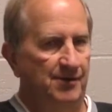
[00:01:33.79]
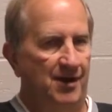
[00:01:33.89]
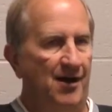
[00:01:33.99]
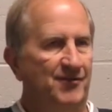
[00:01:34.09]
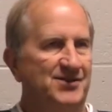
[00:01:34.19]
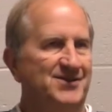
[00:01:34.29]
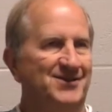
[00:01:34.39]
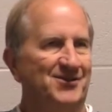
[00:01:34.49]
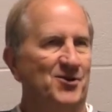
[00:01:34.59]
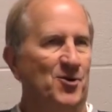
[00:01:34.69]
Obviously,
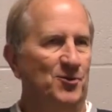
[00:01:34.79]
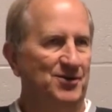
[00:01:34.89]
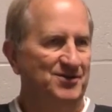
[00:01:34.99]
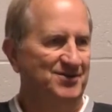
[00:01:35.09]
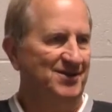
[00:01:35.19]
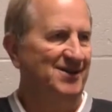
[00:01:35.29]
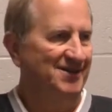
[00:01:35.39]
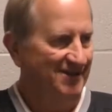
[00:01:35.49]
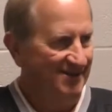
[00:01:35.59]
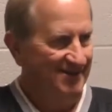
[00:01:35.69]
the goal is to
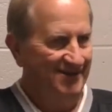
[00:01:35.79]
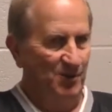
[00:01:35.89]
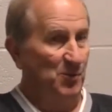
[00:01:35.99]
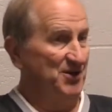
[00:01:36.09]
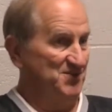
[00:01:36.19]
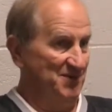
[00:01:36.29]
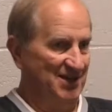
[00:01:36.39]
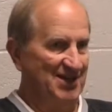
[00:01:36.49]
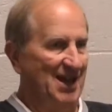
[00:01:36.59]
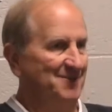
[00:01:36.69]
win as
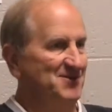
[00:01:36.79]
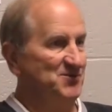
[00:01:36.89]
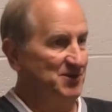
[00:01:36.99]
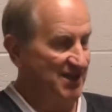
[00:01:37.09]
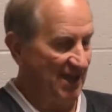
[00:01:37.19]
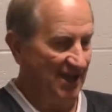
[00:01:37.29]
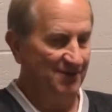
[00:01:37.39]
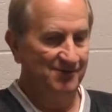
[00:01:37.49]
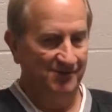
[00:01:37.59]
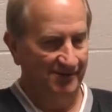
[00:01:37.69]
many games as we
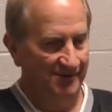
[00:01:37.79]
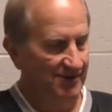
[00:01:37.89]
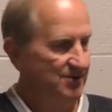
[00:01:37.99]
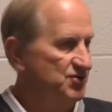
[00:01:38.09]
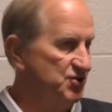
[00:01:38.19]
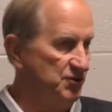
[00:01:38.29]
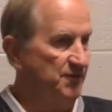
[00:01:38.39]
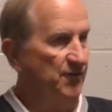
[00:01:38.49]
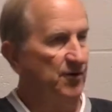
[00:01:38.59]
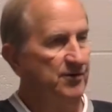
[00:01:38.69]
can, shoot
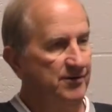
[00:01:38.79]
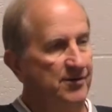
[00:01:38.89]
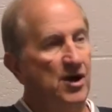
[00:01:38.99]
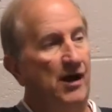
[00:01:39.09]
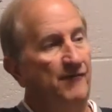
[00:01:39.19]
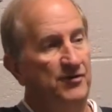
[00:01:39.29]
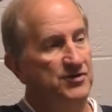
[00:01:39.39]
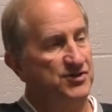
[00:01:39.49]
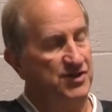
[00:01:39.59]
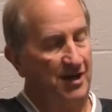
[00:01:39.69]
for
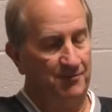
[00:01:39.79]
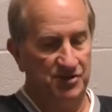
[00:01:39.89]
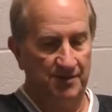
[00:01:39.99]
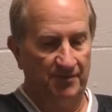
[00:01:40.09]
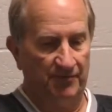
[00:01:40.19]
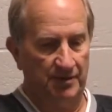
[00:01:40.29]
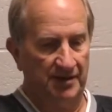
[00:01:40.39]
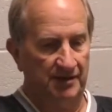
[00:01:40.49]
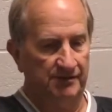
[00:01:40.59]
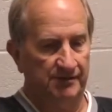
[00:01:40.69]
conference championship if we
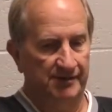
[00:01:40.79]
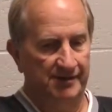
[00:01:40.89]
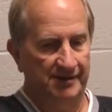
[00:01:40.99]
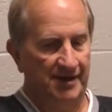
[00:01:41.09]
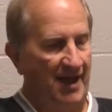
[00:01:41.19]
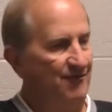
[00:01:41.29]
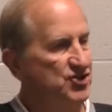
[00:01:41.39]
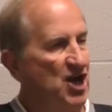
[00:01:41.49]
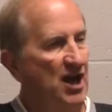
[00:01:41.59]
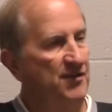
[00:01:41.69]
can have a
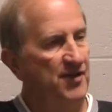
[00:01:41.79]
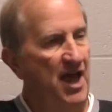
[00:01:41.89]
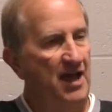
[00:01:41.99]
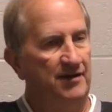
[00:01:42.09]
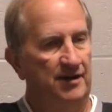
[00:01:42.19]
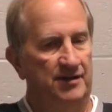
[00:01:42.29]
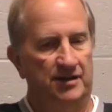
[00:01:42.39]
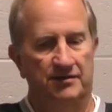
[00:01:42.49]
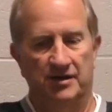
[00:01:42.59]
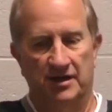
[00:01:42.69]
shot at that, and
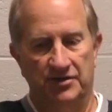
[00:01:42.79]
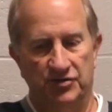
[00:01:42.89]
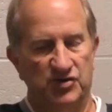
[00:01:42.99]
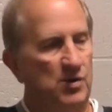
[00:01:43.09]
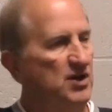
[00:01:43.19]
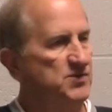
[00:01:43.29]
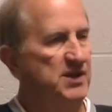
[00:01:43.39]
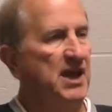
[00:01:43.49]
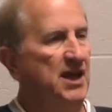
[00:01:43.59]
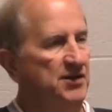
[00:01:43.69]
then do as well as we
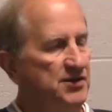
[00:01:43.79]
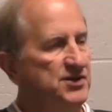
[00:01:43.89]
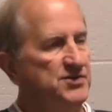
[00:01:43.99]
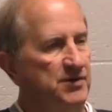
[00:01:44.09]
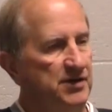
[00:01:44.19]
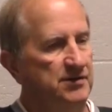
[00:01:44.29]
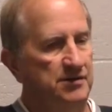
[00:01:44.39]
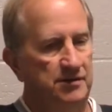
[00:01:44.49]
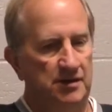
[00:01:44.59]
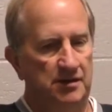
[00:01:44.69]
can in the district.
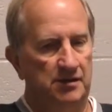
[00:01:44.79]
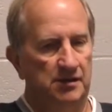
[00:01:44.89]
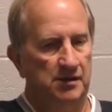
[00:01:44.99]
And